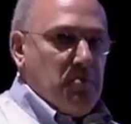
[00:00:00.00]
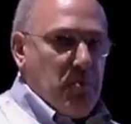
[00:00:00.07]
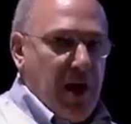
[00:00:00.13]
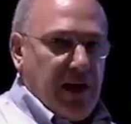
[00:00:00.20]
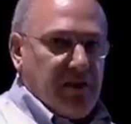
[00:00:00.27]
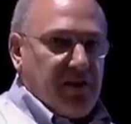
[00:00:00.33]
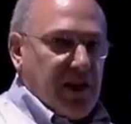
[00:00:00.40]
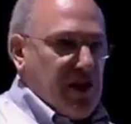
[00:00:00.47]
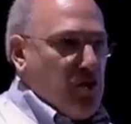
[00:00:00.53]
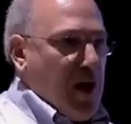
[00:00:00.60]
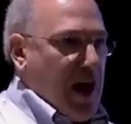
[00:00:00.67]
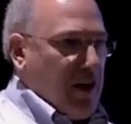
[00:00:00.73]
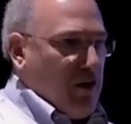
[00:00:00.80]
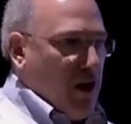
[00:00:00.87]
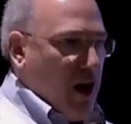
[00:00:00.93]
meant that you
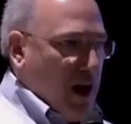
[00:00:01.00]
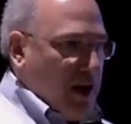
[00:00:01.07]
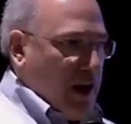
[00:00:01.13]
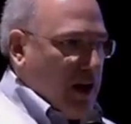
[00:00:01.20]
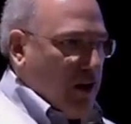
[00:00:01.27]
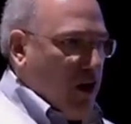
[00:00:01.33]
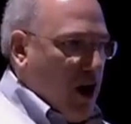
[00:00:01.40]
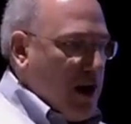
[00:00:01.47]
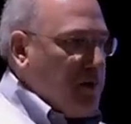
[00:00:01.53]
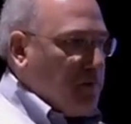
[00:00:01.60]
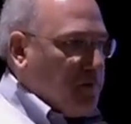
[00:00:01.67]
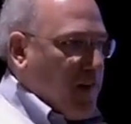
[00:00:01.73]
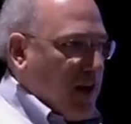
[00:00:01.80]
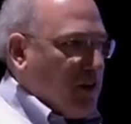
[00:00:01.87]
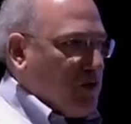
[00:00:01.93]
had un an
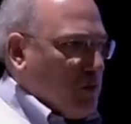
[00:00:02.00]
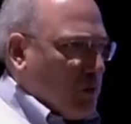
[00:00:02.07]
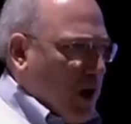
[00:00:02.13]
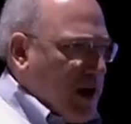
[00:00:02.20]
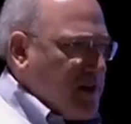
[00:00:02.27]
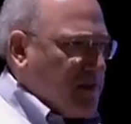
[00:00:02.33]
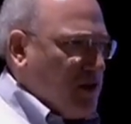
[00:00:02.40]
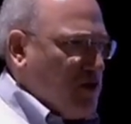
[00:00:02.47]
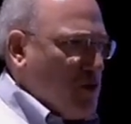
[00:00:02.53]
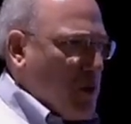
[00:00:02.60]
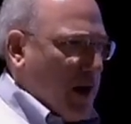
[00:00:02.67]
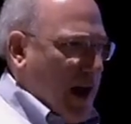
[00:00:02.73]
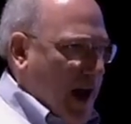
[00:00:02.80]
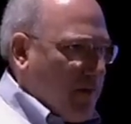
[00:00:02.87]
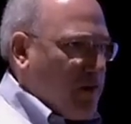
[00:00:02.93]
unfettered right to do
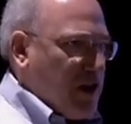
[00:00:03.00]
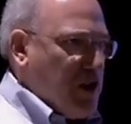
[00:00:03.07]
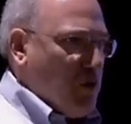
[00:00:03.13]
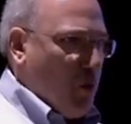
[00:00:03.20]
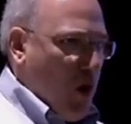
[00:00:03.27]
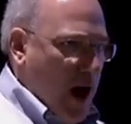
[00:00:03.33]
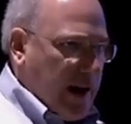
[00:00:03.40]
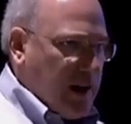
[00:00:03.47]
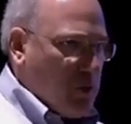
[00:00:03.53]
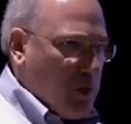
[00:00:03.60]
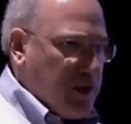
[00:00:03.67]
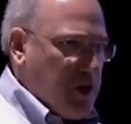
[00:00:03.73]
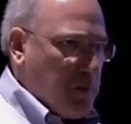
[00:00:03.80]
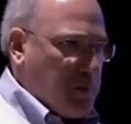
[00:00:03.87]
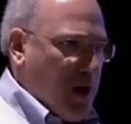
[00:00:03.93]
whatever you wanted
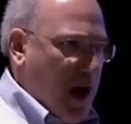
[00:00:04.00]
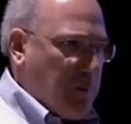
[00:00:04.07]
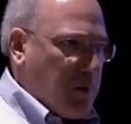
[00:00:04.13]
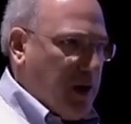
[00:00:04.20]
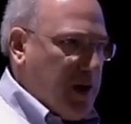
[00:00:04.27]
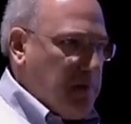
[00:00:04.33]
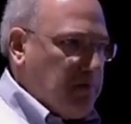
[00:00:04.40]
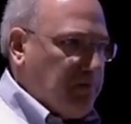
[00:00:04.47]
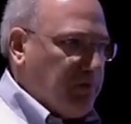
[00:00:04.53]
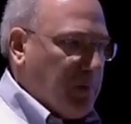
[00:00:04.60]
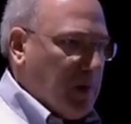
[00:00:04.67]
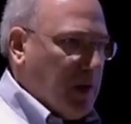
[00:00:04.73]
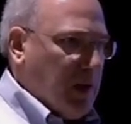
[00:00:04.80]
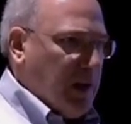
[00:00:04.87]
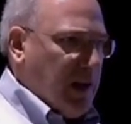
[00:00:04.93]
with your property?
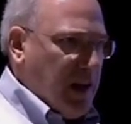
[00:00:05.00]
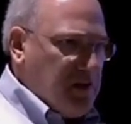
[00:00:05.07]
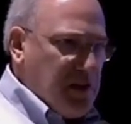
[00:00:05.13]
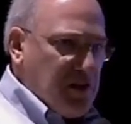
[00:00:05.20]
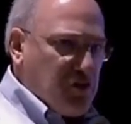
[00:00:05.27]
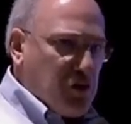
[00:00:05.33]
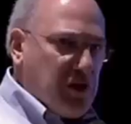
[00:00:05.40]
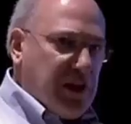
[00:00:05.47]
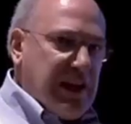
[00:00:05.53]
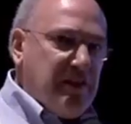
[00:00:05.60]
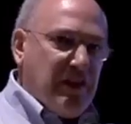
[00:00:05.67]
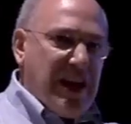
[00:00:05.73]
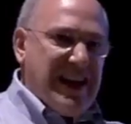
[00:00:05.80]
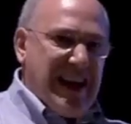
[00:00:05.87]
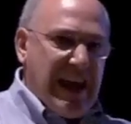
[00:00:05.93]
Isn't it true that
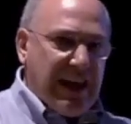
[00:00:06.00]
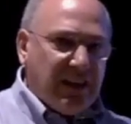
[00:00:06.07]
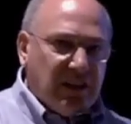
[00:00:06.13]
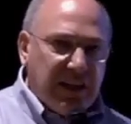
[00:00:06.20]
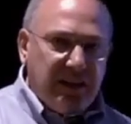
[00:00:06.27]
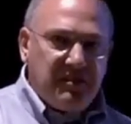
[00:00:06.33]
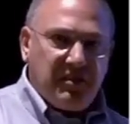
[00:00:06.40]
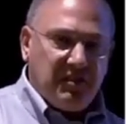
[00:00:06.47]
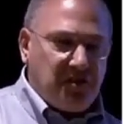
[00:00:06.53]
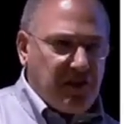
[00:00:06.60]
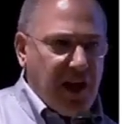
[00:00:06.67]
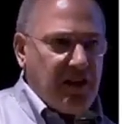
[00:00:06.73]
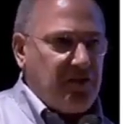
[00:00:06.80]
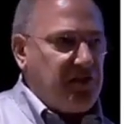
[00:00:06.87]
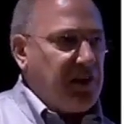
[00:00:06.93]
even in England since
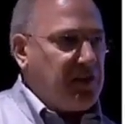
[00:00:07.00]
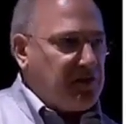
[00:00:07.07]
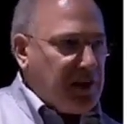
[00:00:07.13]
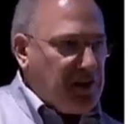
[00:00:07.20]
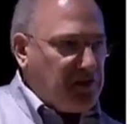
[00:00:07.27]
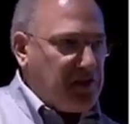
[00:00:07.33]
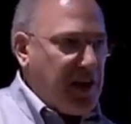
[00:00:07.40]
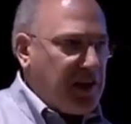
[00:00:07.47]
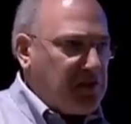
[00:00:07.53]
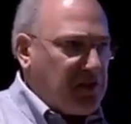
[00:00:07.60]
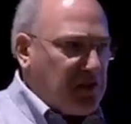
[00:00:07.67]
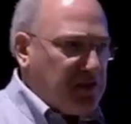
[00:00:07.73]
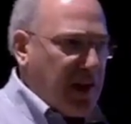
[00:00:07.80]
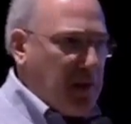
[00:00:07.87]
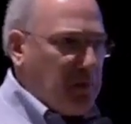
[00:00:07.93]
1066,
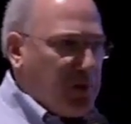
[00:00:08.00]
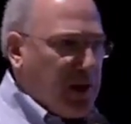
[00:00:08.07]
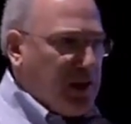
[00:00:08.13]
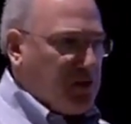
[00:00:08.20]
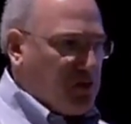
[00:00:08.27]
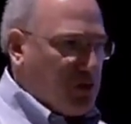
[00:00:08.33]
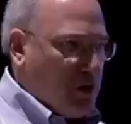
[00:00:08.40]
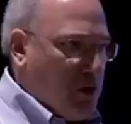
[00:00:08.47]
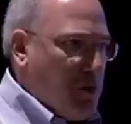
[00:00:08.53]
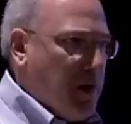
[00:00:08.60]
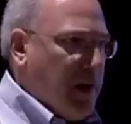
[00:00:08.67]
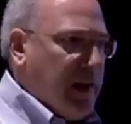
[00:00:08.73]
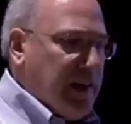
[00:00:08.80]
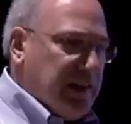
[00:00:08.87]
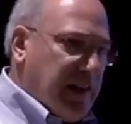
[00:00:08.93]
the same thing is
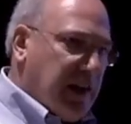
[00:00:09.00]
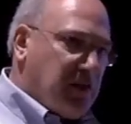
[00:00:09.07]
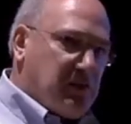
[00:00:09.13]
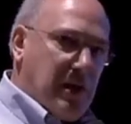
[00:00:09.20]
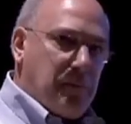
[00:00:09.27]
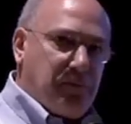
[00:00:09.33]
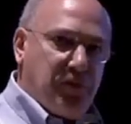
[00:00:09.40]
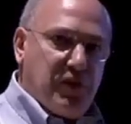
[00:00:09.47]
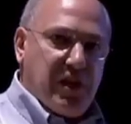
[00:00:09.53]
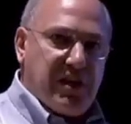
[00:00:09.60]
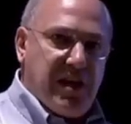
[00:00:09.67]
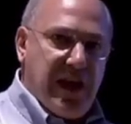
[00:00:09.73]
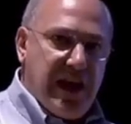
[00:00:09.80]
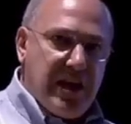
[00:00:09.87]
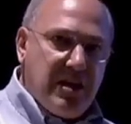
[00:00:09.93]
true? That except for the
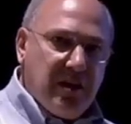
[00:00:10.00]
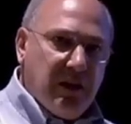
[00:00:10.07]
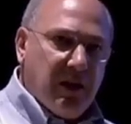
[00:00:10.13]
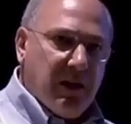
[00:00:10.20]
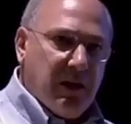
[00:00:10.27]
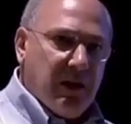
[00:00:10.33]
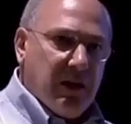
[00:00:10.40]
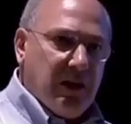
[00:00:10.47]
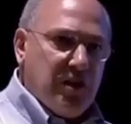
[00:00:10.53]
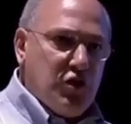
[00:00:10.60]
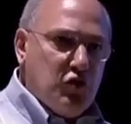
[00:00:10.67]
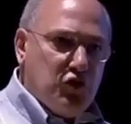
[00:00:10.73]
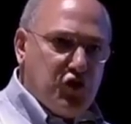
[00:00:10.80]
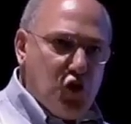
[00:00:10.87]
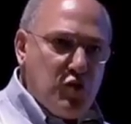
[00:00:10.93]
king,
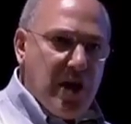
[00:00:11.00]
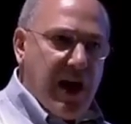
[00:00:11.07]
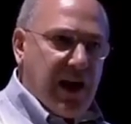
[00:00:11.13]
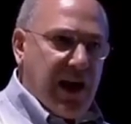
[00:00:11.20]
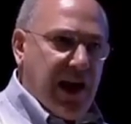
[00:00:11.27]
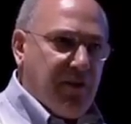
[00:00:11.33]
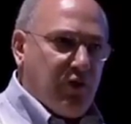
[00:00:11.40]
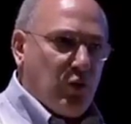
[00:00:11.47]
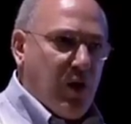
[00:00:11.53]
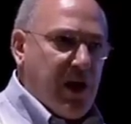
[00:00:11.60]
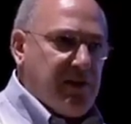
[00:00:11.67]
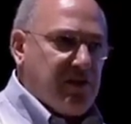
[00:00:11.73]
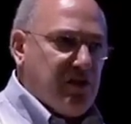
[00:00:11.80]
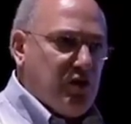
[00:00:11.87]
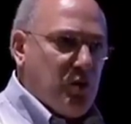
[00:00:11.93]
you do not have a
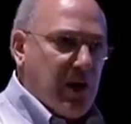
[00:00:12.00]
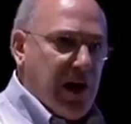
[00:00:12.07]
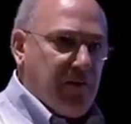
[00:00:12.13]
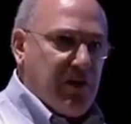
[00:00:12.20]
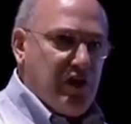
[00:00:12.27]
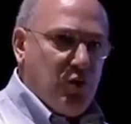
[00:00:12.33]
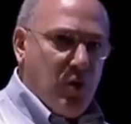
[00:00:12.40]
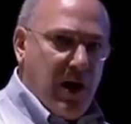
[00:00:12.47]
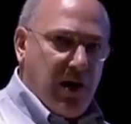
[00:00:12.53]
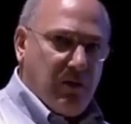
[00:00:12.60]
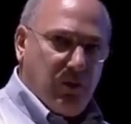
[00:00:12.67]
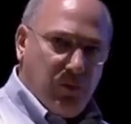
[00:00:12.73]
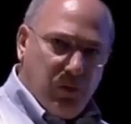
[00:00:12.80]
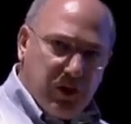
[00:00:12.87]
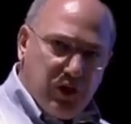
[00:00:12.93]
right to do whatever you want
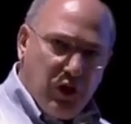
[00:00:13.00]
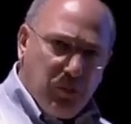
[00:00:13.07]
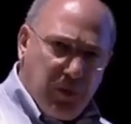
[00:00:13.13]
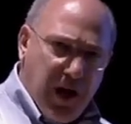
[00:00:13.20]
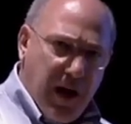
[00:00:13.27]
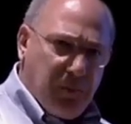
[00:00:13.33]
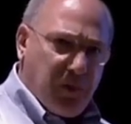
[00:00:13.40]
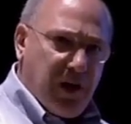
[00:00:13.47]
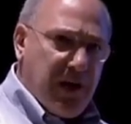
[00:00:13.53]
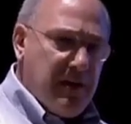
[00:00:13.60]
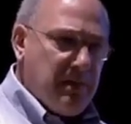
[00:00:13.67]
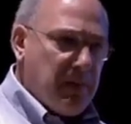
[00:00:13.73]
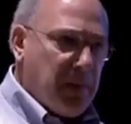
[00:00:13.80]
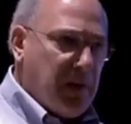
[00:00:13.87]
with your property?